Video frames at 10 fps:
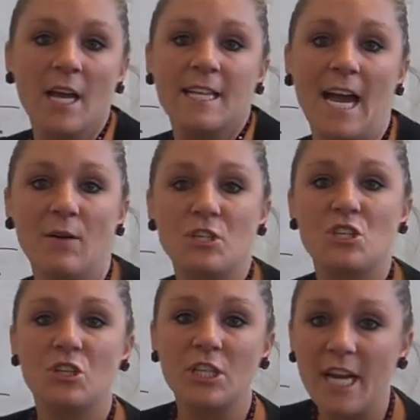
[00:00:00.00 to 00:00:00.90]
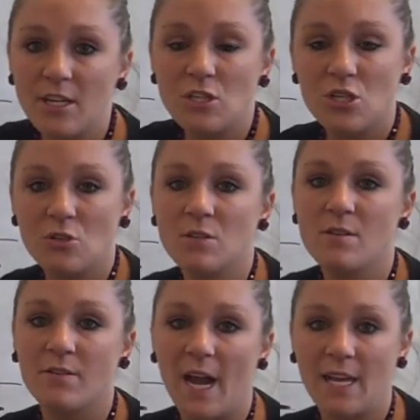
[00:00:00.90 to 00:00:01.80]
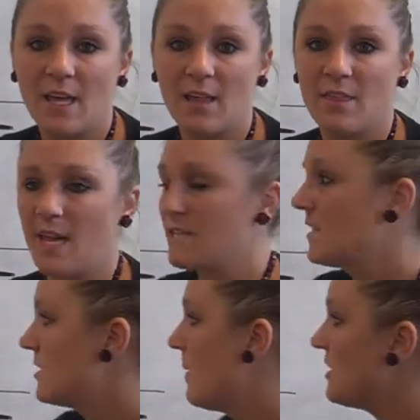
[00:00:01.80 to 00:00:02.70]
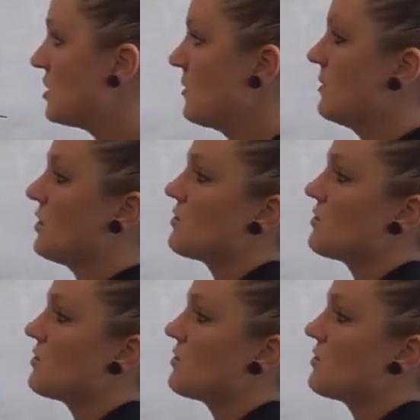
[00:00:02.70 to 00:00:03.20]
Now a trick to dividing things, especially when you're